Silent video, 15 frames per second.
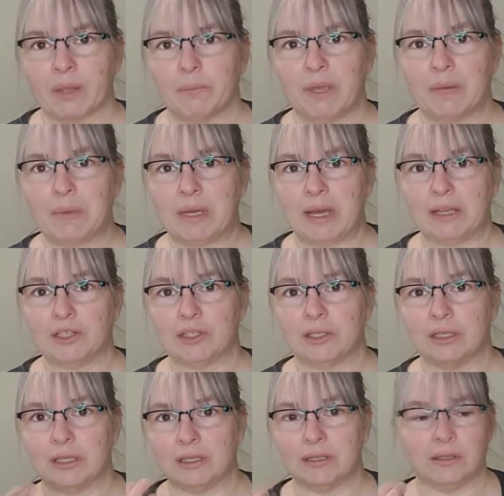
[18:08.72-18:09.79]
maybe I just
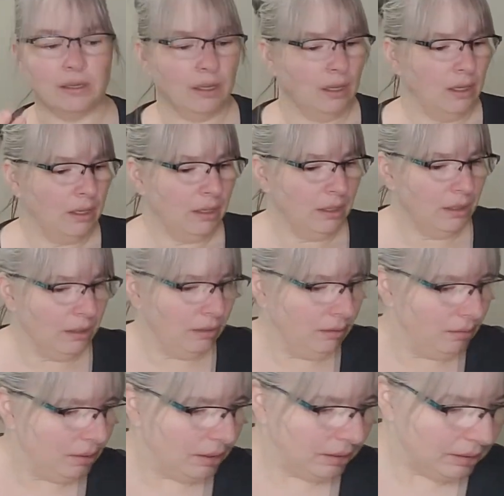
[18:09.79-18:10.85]
need
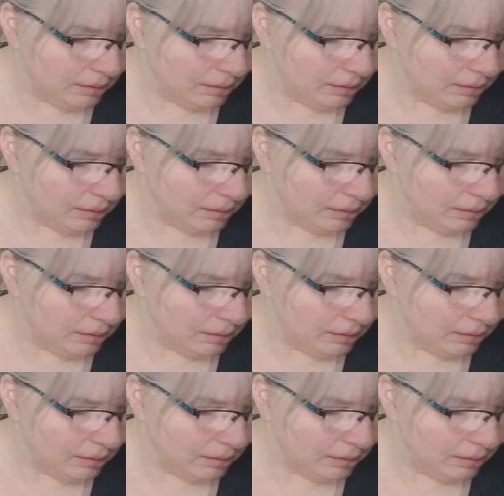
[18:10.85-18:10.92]
a